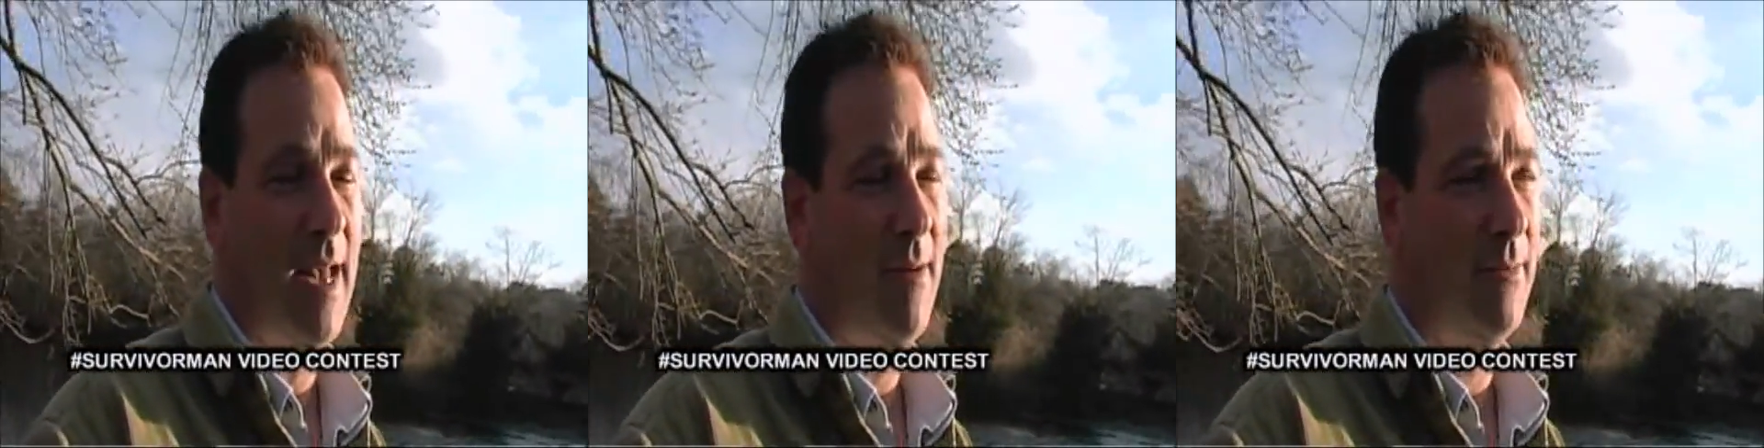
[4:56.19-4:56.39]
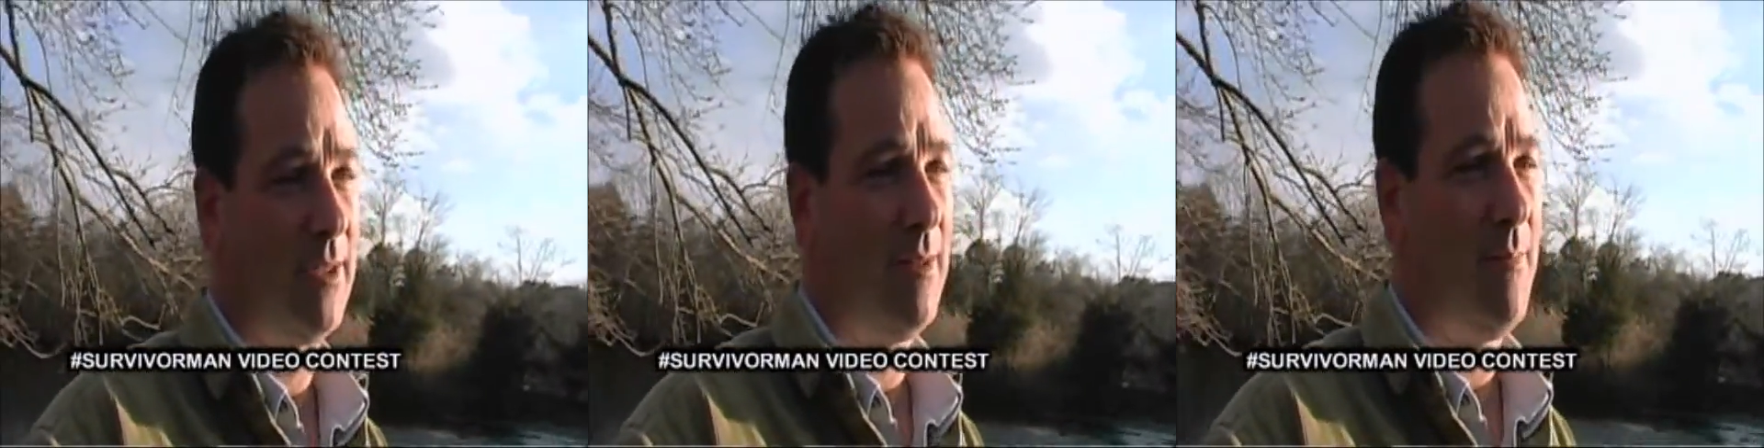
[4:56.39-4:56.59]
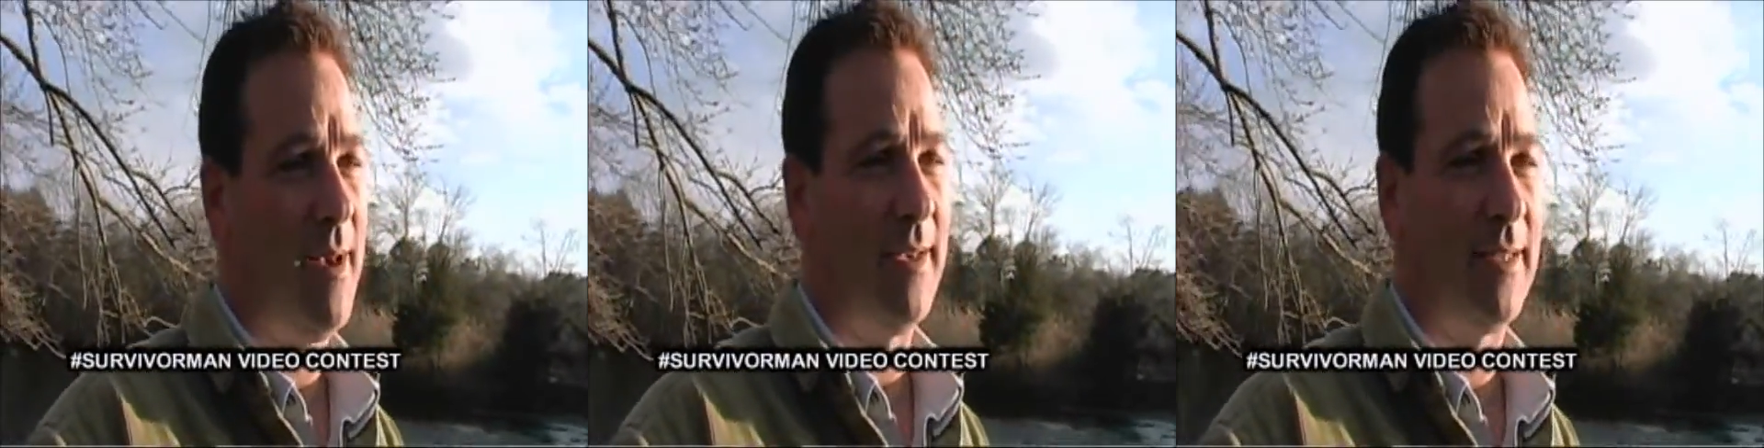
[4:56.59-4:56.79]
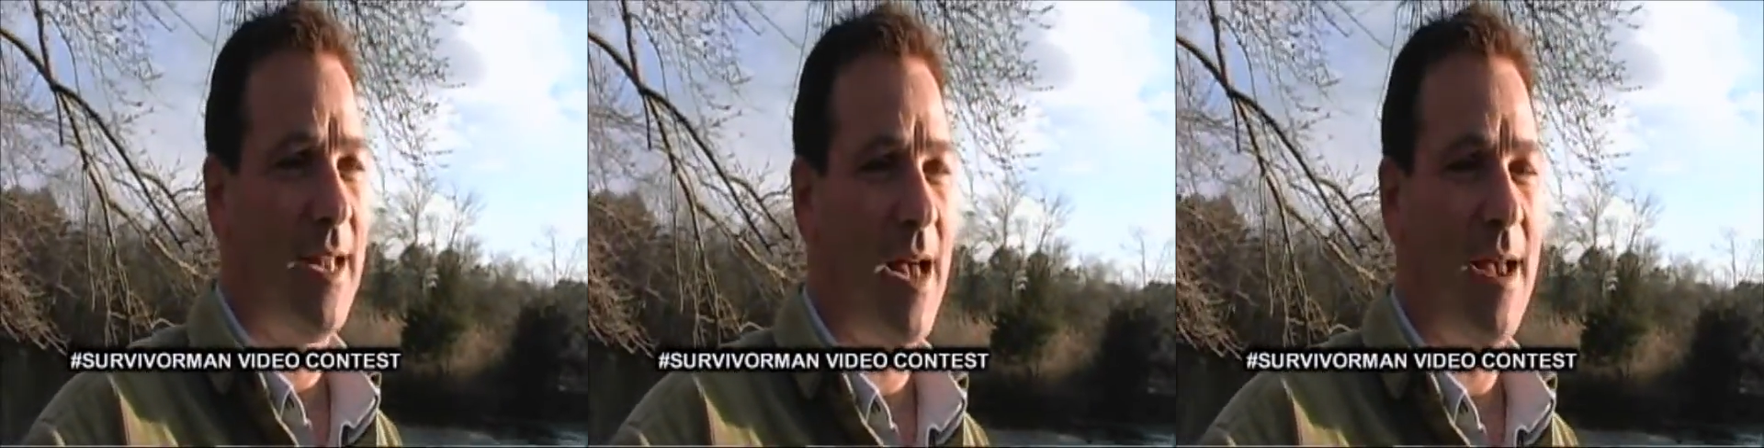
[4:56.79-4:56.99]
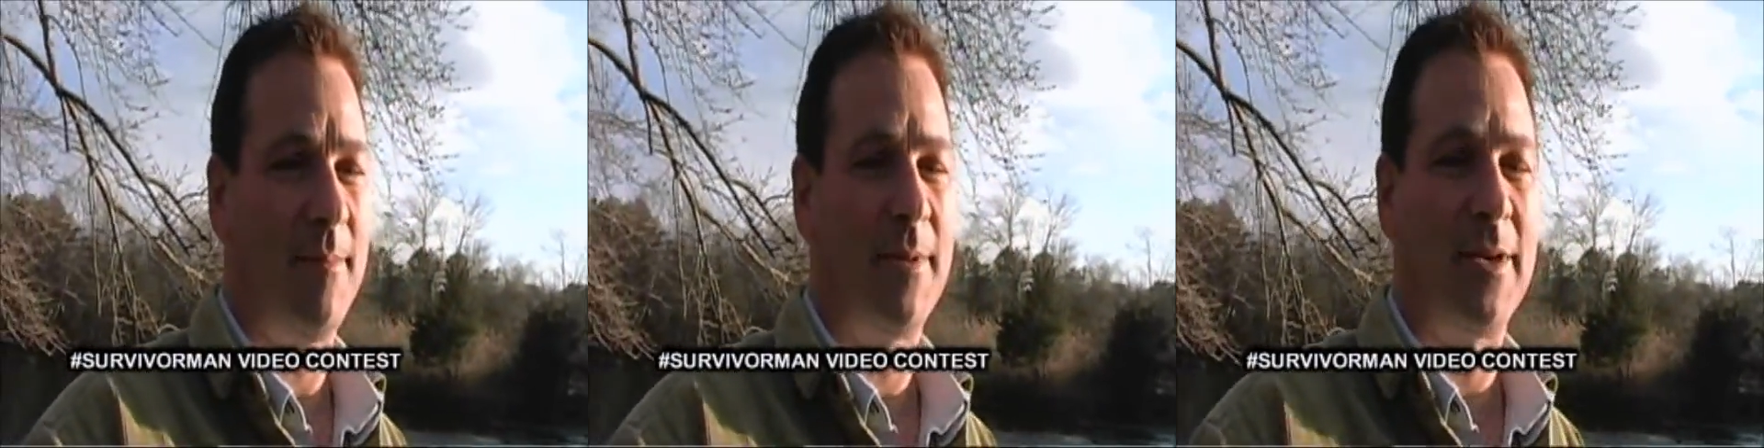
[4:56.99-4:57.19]
the best
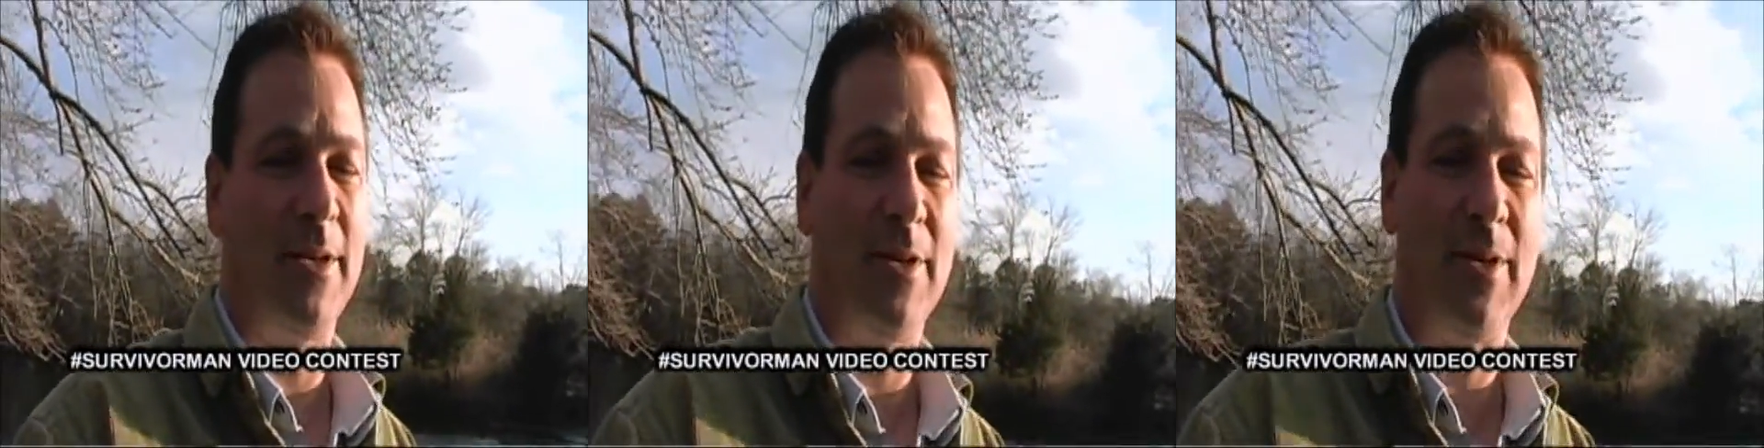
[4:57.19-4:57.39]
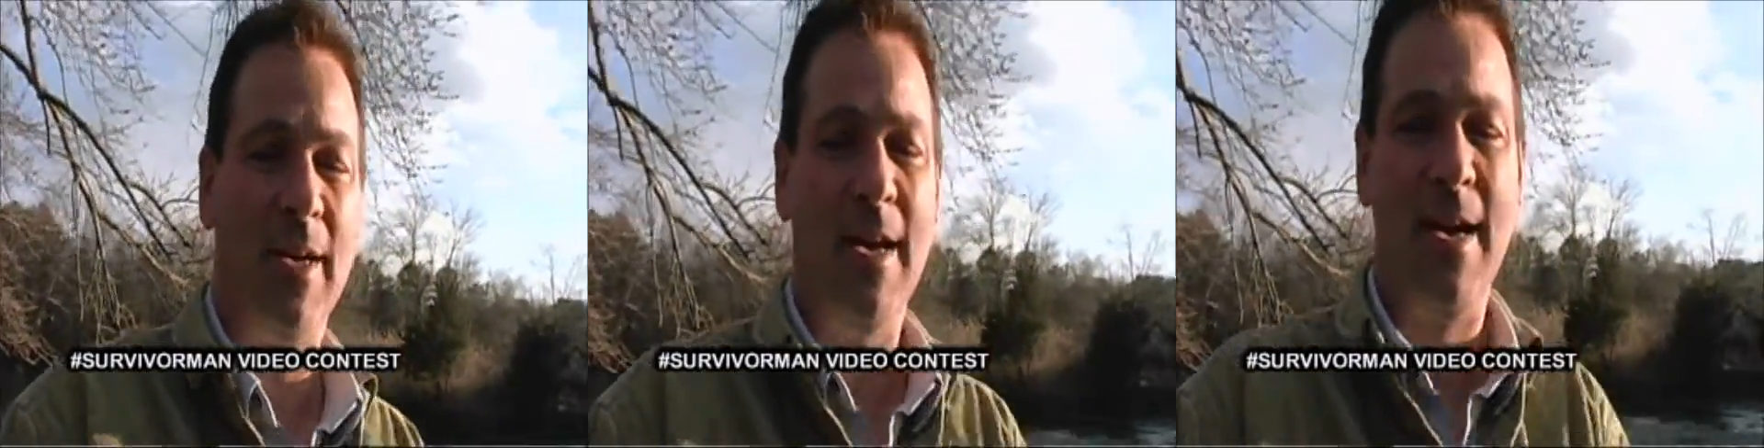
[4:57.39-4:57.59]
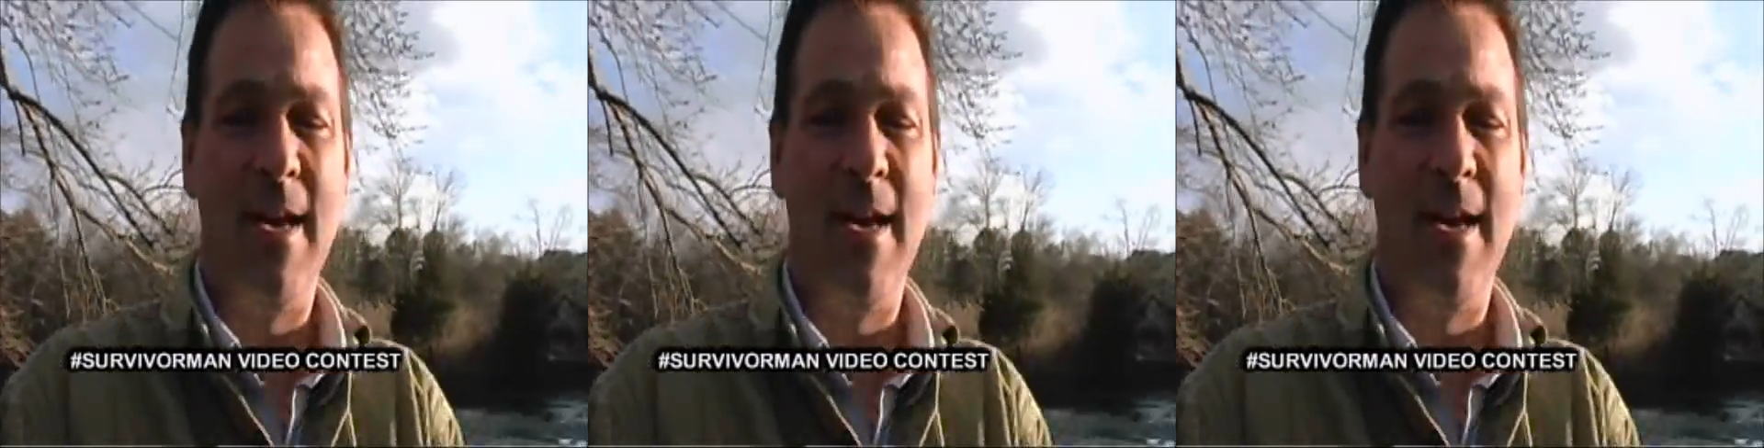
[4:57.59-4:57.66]
time, because